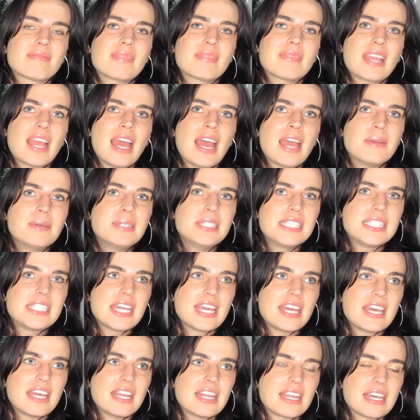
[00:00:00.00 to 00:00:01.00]
I would
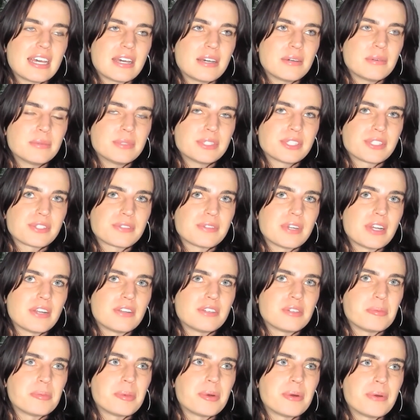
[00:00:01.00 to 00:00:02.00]
say that was
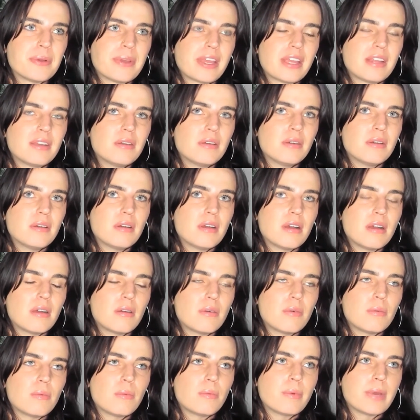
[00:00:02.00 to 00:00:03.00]
around a point
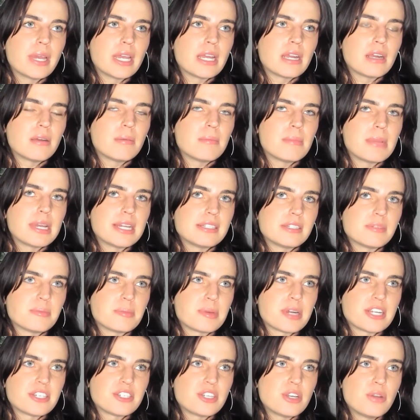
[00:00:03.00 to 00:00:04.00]
where my
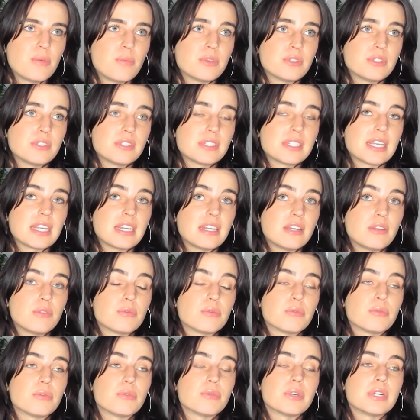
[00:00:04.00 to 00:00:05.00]
depression was getting
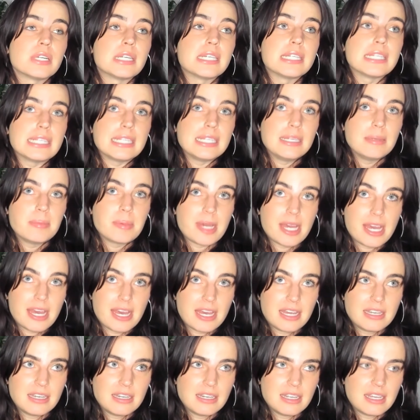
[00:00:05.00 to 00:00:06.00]
really
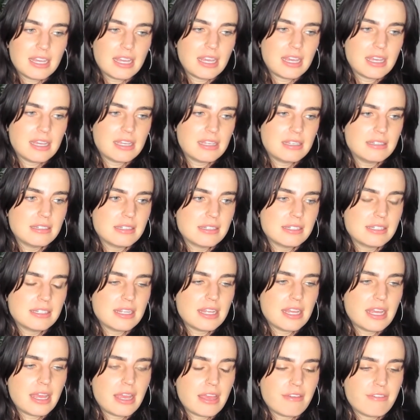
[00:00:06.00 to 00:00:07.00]
bad. And
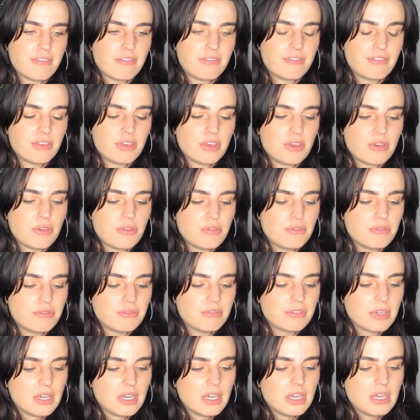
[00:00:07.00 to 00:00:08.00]
if
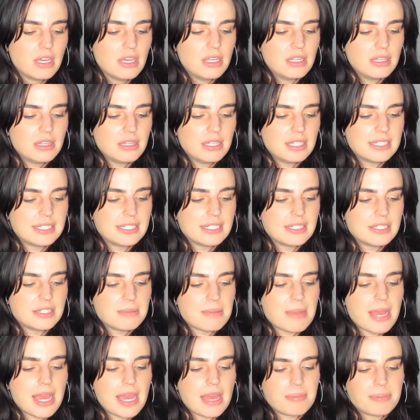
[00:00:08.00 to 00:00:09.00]
you've listened to
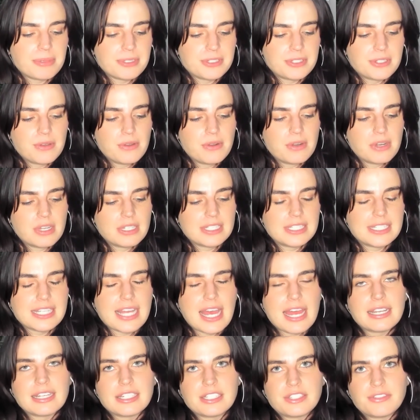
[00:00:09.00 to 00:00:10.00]
my episode on
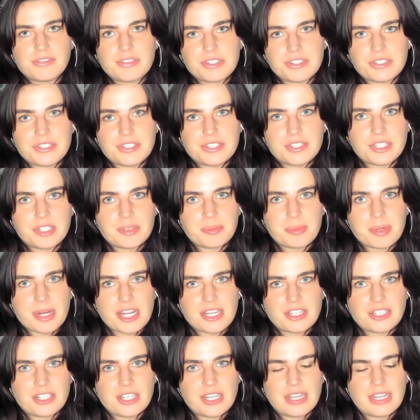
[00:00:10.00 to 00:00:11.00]
sadness versus
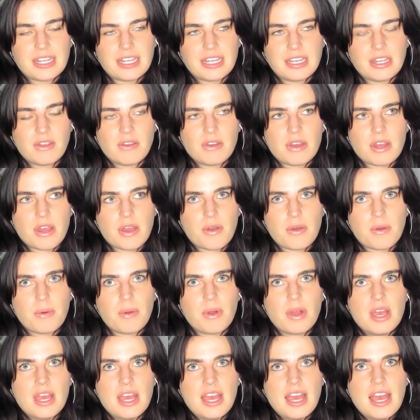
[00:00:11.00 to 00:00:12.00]
depression, then you
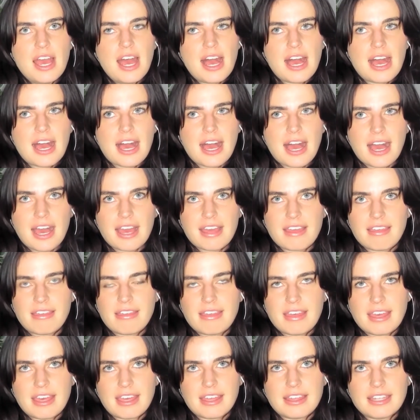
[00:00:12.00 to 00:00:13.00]
know, I
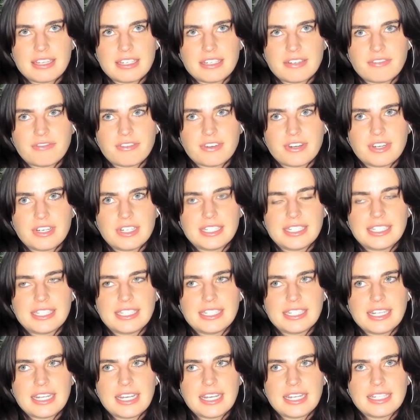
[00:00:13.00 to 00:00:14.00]
think the
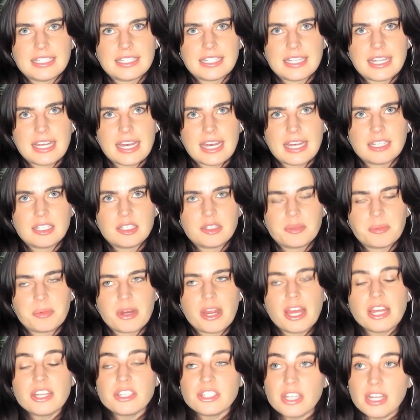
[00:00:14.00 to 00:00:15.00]
difference is that
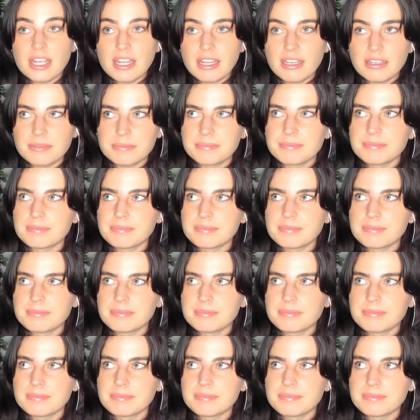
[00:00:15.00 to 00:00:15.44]
depression